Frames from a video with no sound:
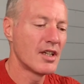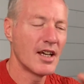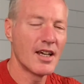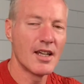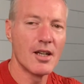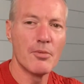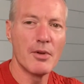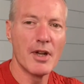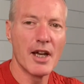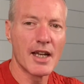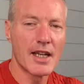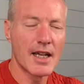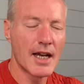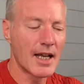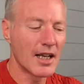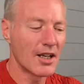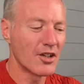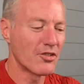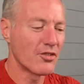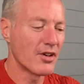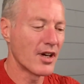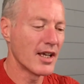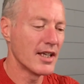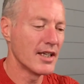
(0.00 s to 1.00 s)
and a bit of colour
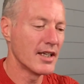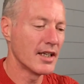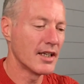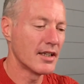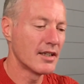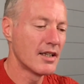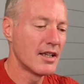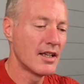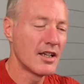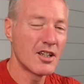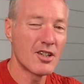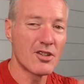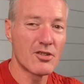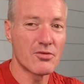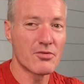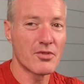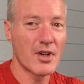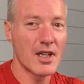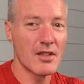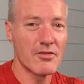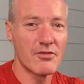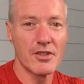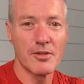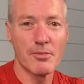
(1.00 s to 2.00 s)
grading.
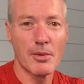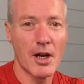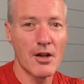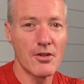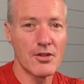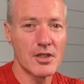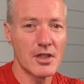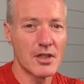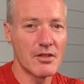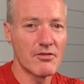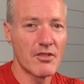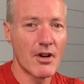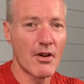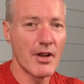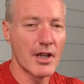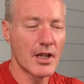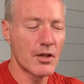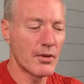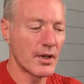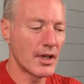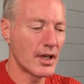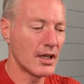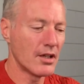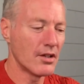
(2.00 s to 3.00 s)
Great for posting very
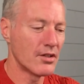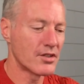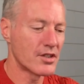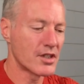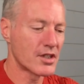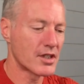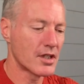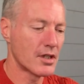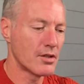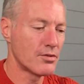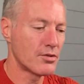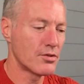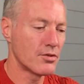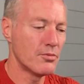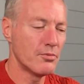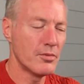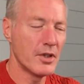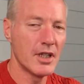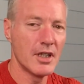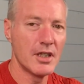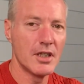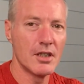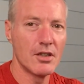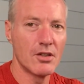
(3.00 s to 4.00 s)
quickly onto social
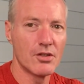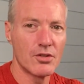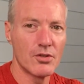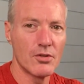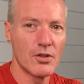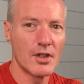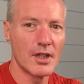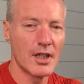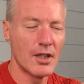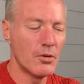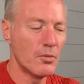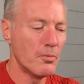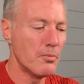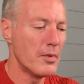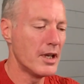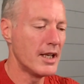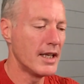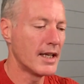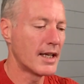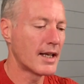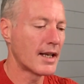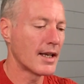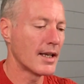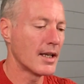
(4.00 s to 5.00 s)
media or doing little mini
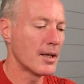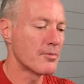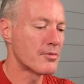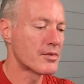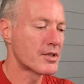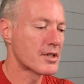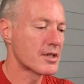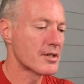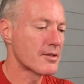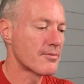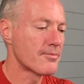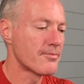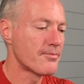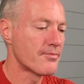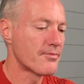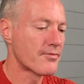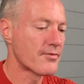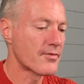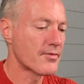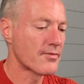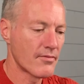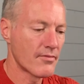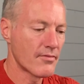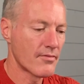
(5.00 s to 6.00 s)
clips.
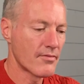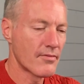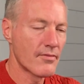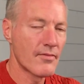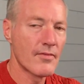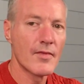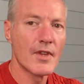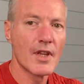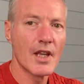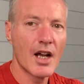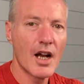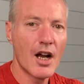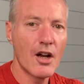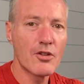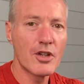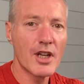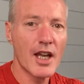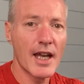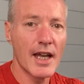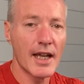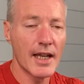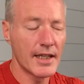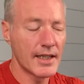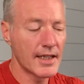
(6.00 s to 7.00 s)

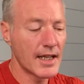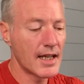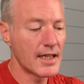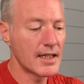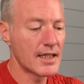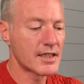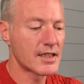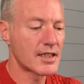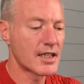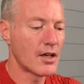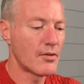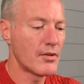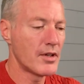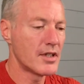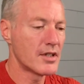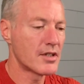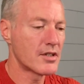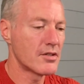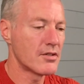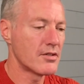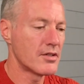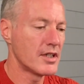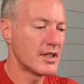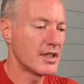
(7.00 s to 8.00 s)
Okay, now let's go
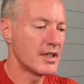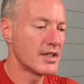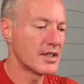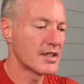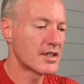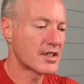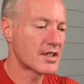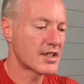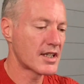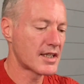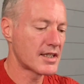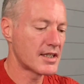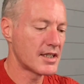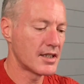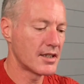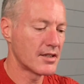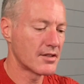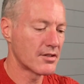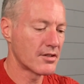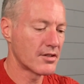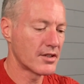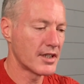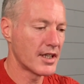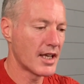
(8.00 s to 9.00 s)
into the settings
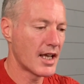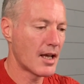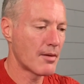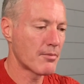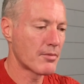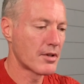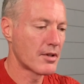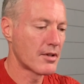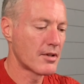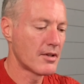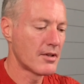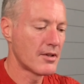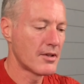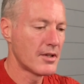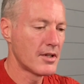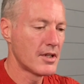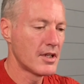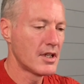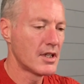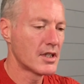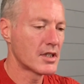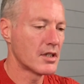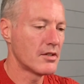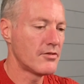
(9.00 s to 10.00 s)
on the app.
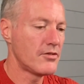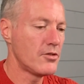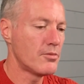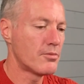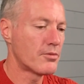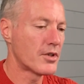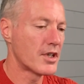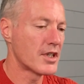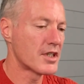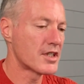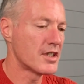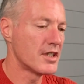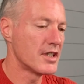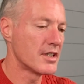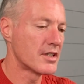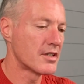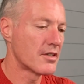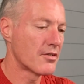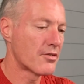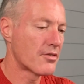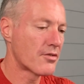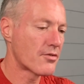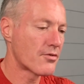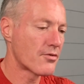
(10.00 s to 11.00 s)
So if you press these
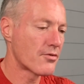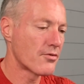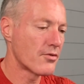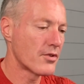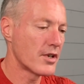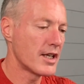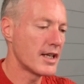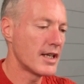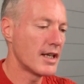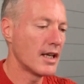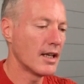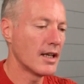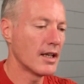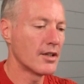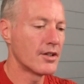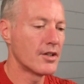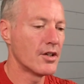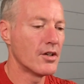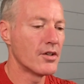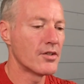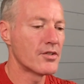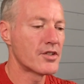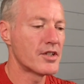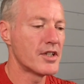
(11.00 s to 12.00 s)
three little
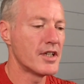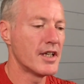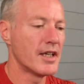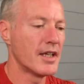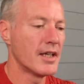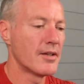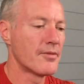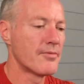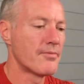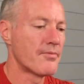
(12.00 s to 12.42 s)
dots here,